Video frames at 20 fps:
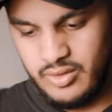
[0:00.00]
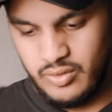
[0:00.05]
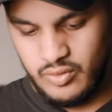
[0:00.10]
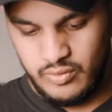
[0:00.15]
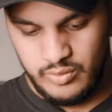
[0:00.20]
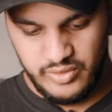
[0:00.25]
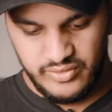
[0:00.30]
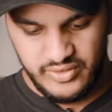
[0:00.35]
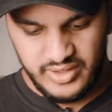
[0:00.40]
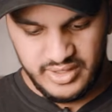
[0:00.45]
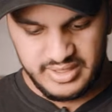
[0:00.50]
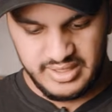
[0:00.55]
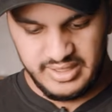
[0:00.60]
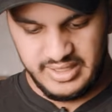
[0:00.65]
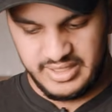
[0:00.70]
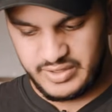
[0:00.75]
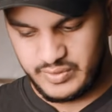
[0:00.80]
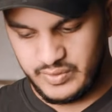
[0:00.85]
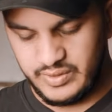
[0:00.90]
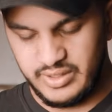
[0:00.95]
we'll move on to
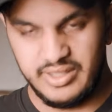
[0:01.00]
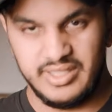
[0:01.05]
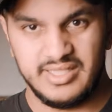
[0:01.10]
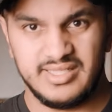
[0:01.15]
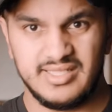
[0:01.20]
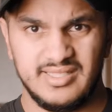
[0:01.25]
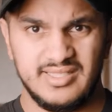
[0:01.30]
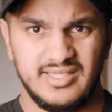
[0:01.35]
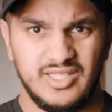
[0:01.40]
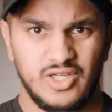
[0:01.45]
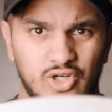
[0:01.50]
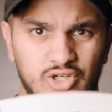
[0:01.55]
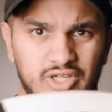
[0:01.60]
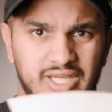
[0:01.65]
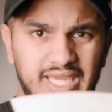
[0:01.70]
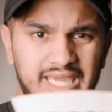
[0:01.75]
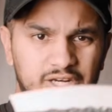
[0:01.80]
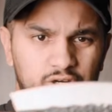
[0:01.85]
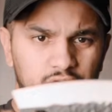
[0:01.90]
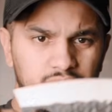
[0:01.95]
this one. This is their
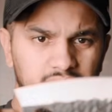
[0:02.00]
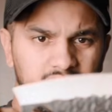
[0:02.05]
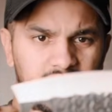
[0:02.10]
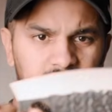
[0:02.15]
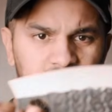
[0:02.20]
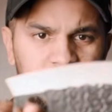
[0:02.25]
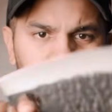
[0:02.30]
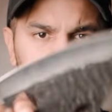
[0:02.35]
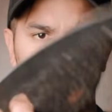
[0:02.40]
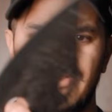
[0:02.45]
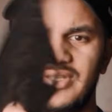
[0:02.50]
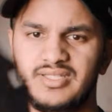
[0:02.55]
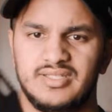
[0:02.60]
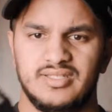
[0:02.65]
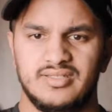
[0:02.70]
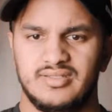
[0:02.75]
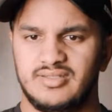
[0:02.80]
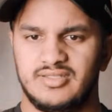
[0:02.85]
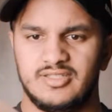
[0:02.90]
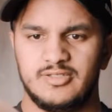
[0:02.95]
Gator knife. This
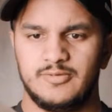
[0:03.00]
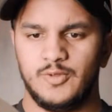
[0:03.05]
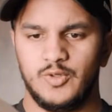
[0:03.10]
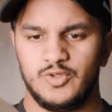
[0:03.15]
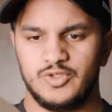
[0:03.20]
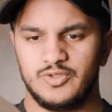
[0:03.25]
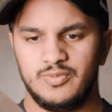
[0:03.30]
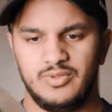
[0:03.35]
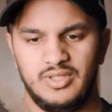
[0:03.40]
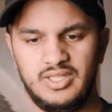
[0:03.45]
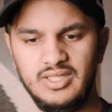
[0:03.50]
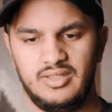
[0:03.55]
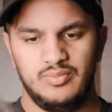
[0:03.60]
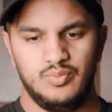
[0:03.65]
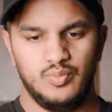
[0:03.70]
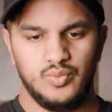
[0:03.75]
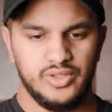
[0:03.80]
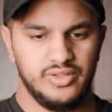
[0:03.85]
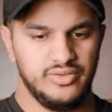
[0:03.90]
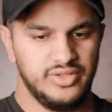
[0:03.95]
is supposedly
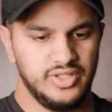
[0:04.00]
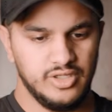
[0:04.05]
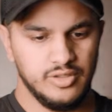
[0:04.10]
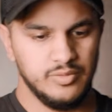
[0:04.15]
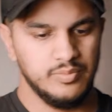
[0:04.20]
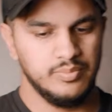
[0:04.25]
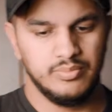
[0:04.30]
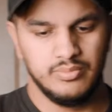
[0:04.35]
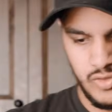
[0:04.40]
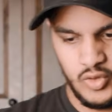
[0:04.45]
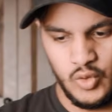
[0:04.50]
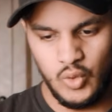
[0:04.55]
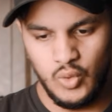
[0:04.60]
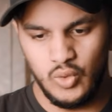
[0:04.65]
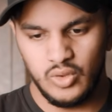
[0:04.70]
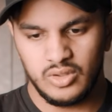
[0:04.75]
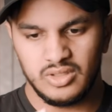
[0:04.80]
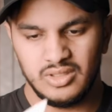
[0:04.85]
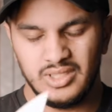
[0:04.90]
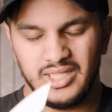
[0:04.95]
one of their
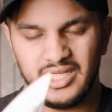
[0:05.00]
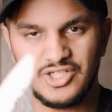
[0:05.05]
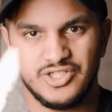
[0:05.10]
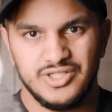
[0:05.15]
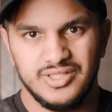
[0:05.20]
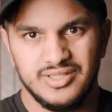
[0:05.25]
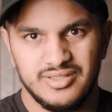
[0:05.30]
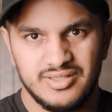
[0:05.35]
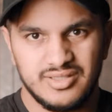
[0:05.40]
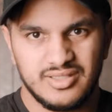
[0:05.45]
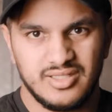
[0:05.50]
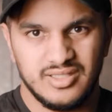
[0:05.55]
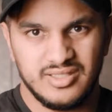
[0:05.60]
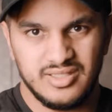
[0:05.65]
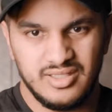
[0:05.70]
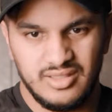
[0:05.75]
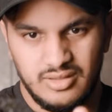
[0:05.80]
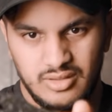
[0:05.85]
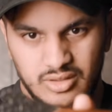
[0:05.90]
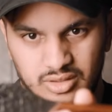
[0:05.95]
cool collections because
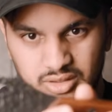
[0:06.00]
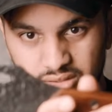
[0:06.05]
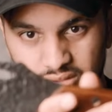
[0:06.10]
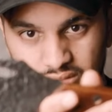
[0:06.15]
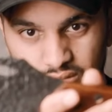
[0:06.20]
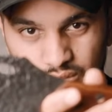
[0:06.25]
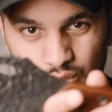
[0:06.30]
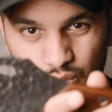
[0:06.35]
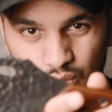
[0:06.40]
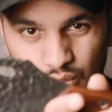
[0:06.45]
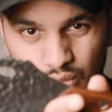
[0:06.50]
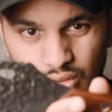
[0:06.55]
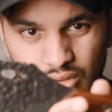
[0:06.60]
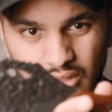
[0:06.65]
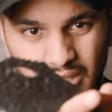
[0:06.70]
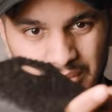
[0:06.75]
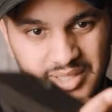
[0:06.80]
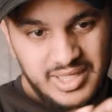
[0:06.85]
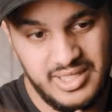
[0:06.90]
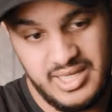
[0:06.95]
it looks cool.
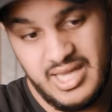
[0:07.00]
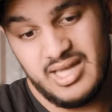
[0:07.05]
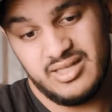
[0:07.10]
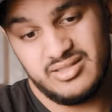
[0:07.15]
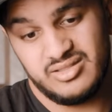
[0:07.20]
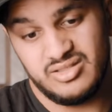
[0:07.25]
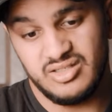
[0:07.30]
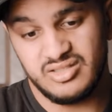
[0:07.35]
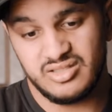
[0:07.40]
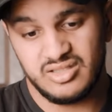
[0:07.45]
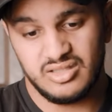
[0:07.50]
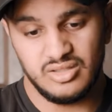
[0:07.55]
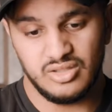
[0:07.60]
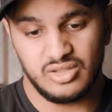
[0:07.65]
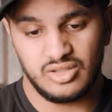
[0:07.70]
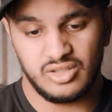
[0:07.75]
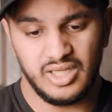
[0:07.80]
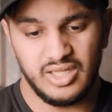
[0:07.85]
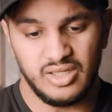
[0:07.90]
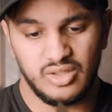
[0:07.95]
I mean, yeah, it does
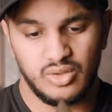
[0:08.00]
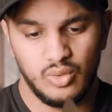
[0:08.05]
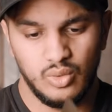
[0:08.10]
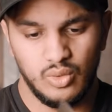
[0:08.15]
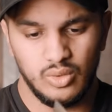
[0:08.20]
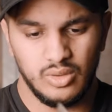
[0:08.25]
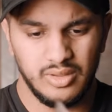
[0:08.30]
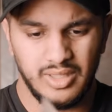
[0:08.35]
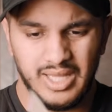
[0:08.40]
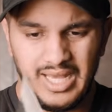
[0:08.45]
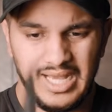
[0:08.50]
look kind of cool. It